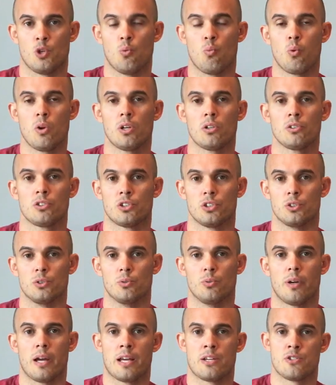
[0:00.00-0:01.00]
will
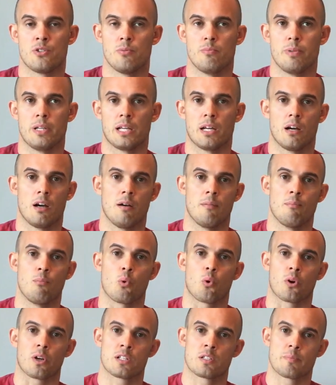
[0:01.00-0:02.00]
do as you become
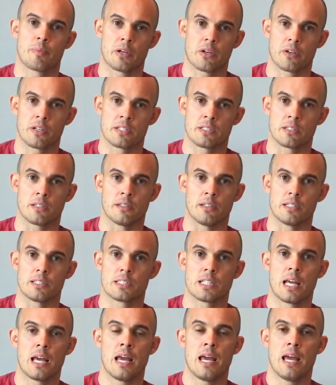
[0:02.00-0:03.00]
more experienced in
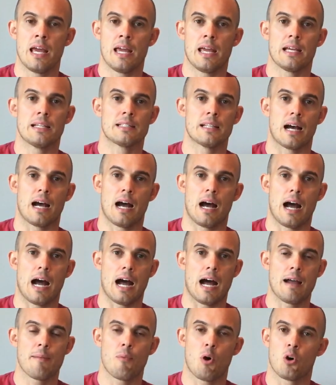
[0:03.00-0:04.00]
this is
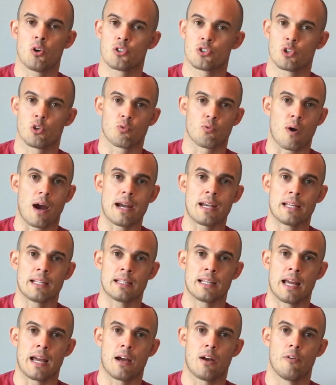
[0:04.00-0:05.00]
I'm also writing
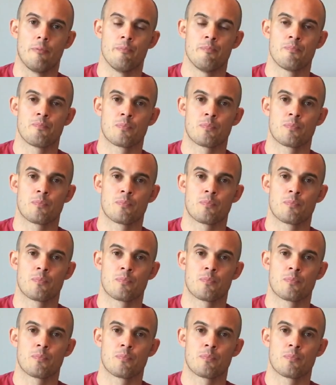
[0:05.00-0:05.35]
down